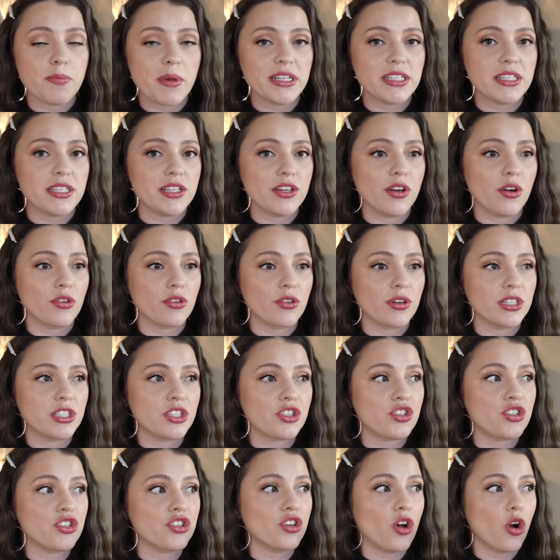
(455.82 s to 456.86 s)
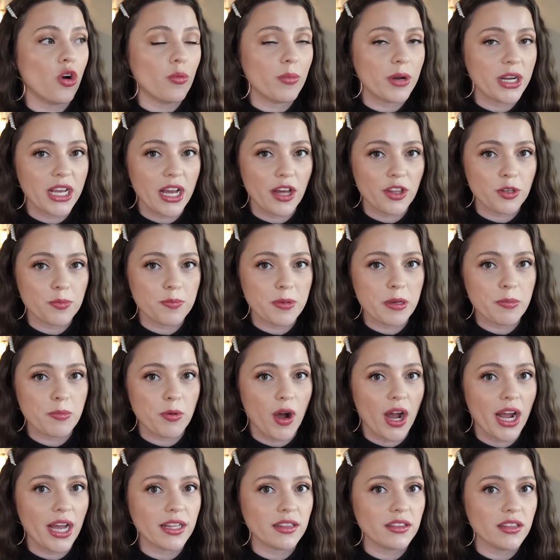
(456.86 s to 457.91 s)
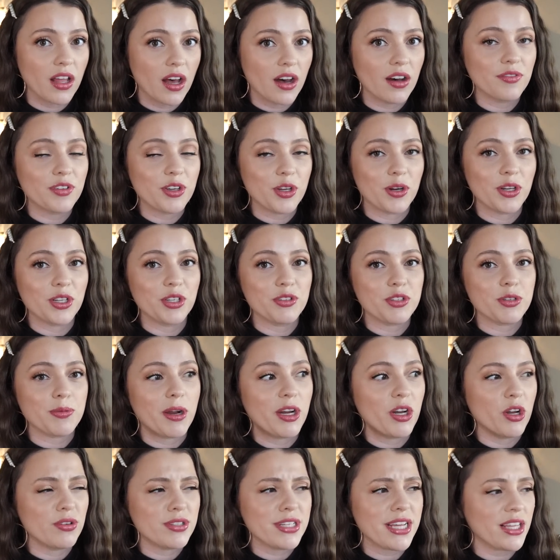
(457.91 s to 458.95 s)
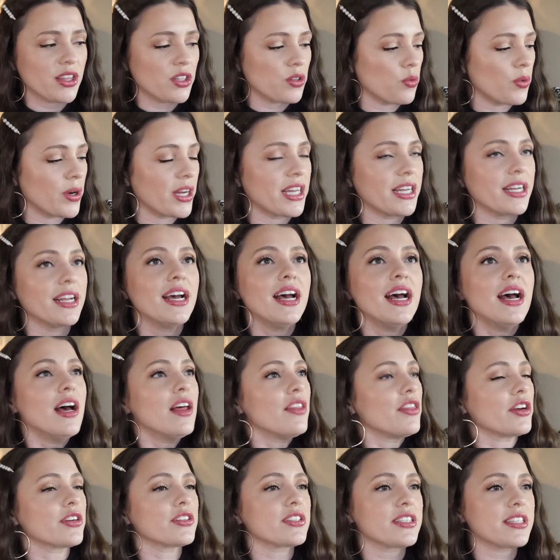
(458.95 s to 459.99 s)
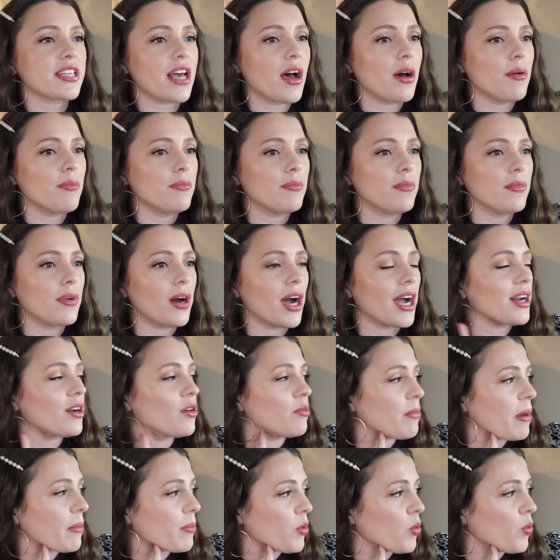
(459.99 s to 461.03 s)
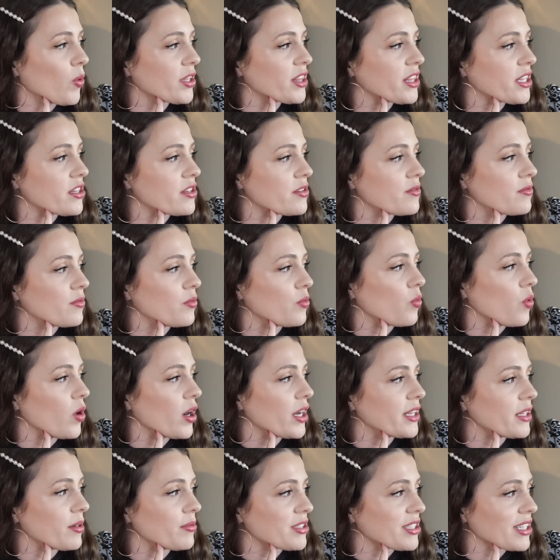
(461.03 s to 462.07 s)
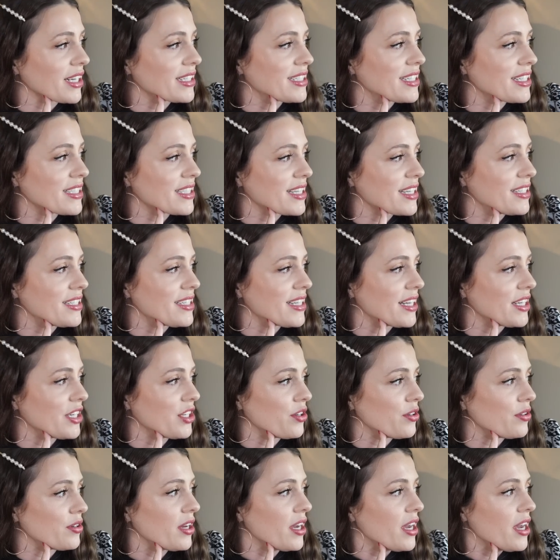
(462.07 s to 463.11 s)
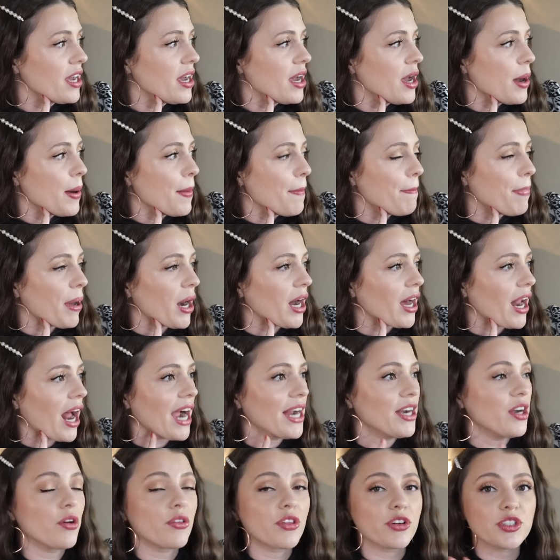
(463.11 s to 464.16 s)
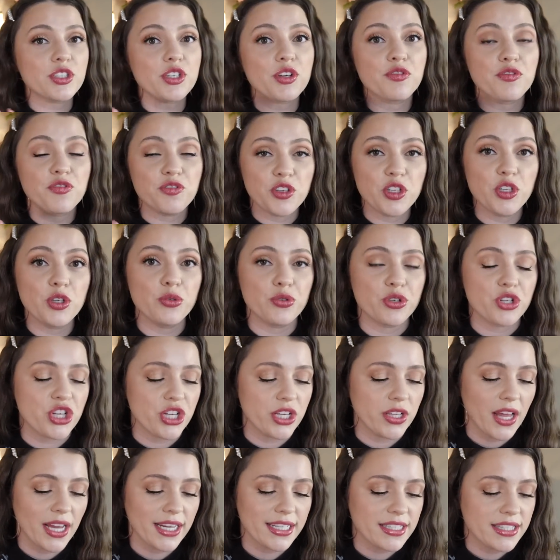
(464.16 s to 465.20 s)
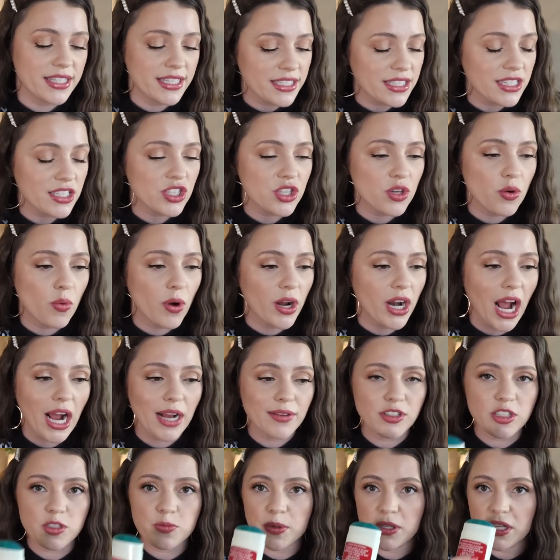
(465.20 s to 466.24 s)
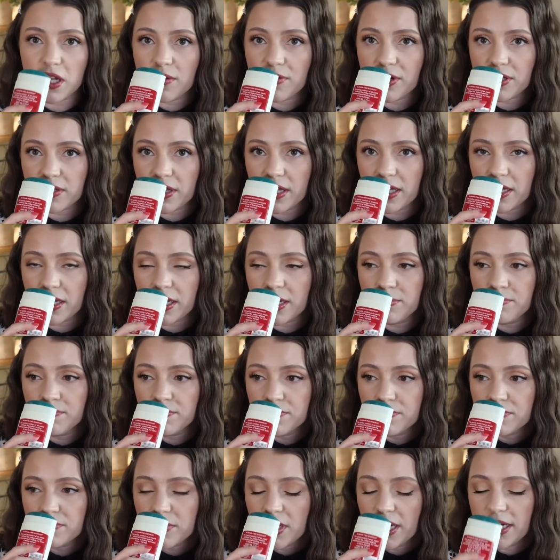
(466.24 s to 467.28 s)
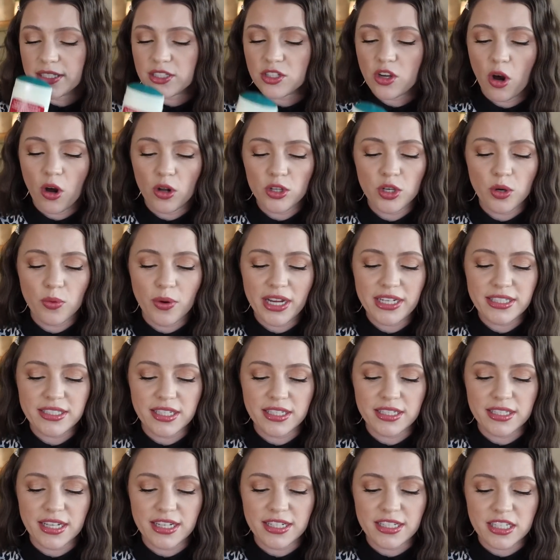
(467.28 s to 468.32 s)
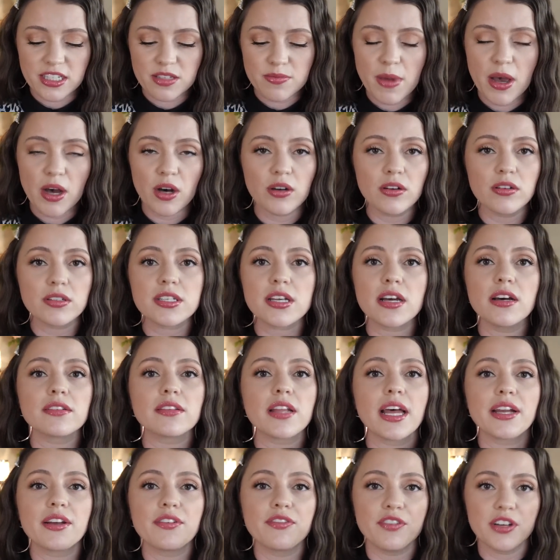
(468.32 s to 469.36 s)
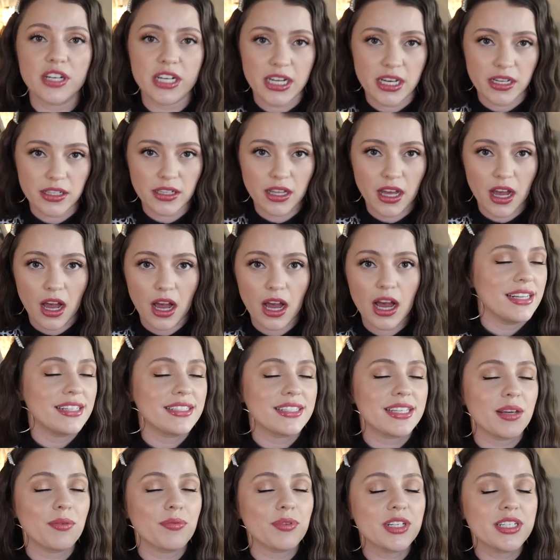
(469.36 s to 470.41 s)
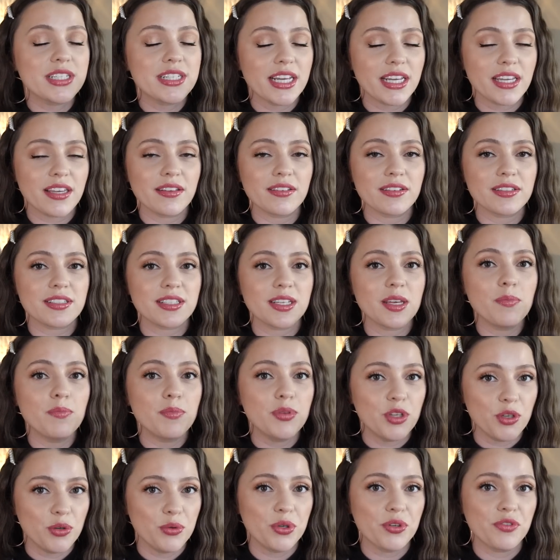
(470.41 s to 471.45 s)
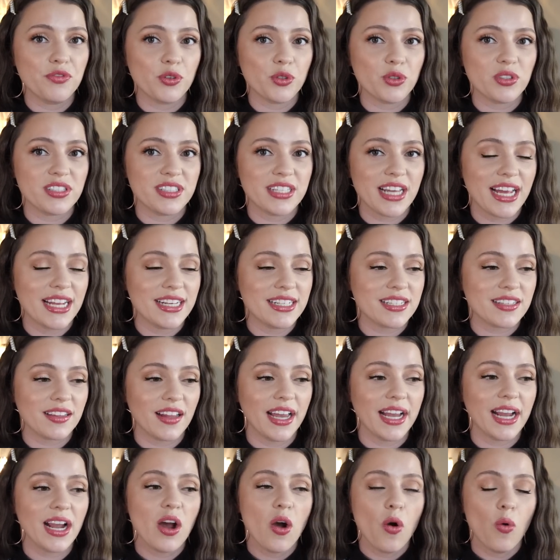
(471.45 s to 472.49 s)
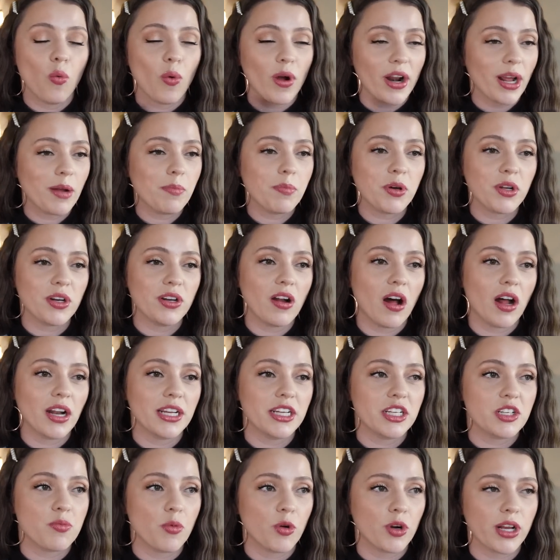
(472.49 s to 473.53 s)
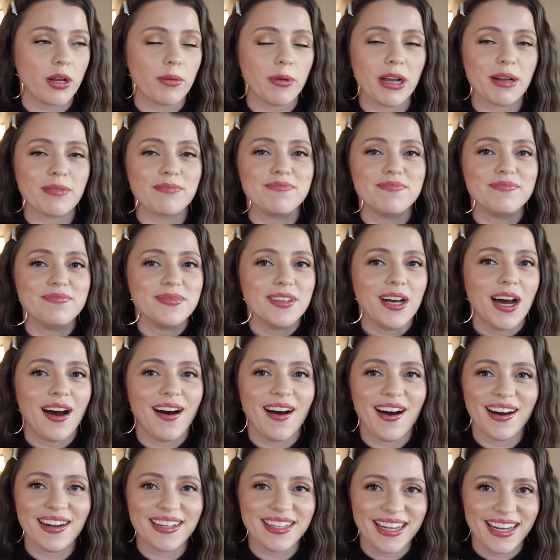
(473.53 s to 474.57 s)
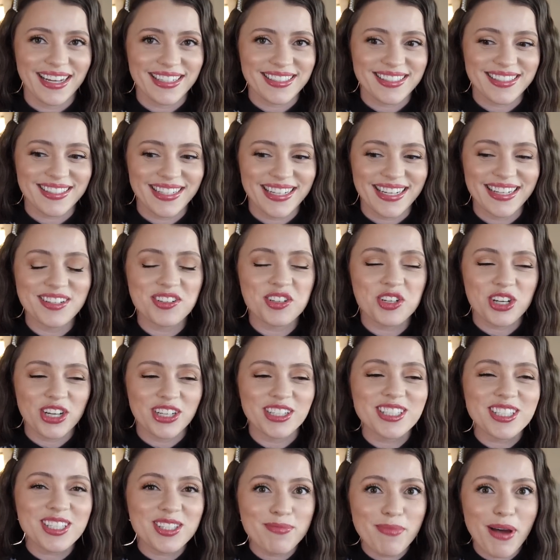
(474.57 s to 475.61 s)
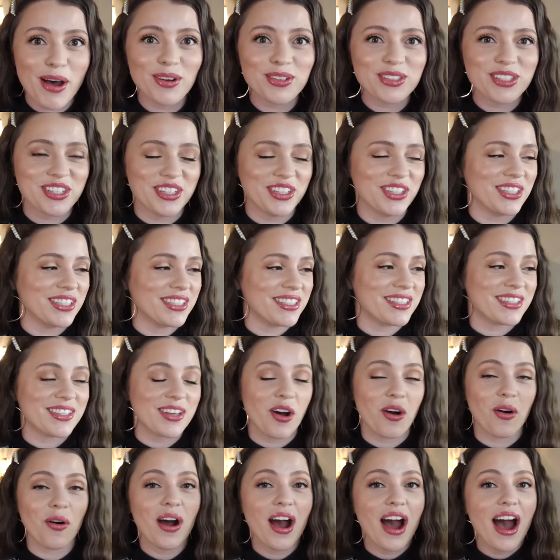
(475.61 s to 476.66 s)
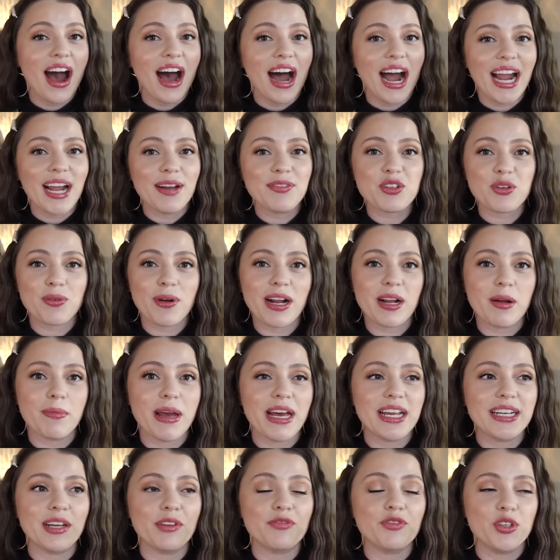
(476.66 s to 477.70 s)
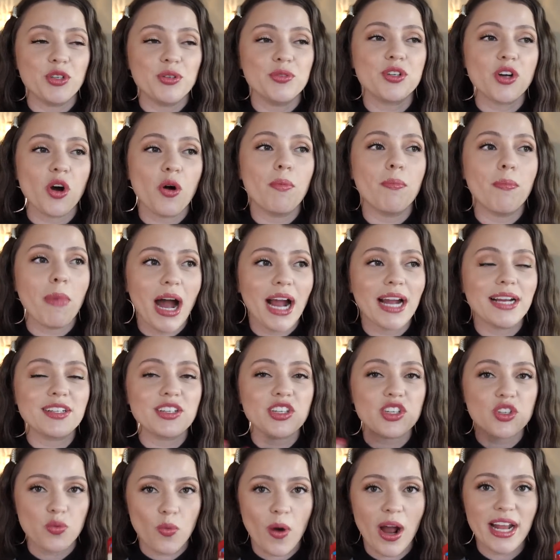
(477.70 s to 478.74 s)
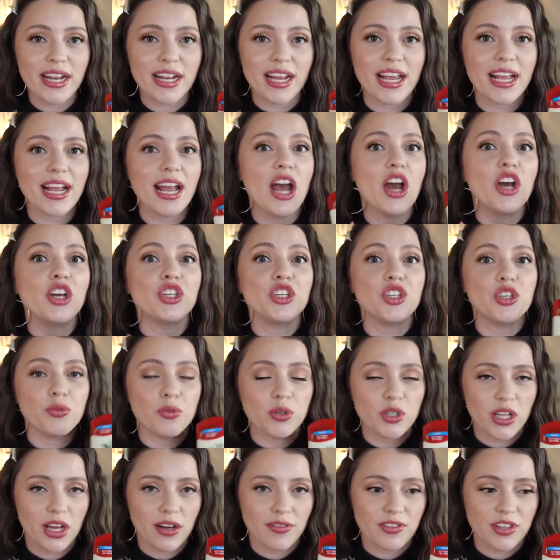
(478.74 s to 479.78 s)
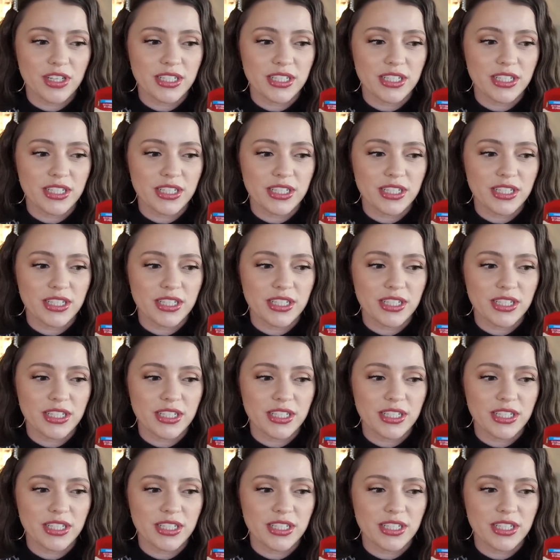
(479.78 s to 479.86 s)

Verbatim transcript: men's deodorants. So many other people I love here on YouTube. I know Taylor Wynn, there's some, I don't remember what the one that was like discontinued, but I know there's a few she likes. This is the one I've just been loving lately. It's called Oasis. It smells like vanilla. It is a ridiculously beautiful scent. Like when I put it on each morning, I'm like, ah, yes, like it just smells good. So I have to recommend if you don't mind sweating, you will love